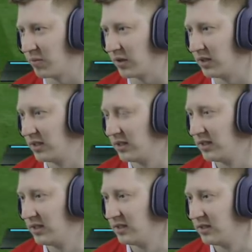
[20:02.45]
But
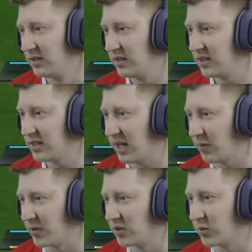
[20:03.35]
as it
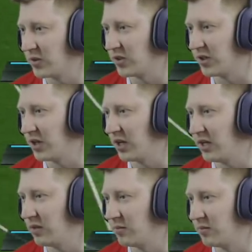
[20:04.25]
happened, we took it early.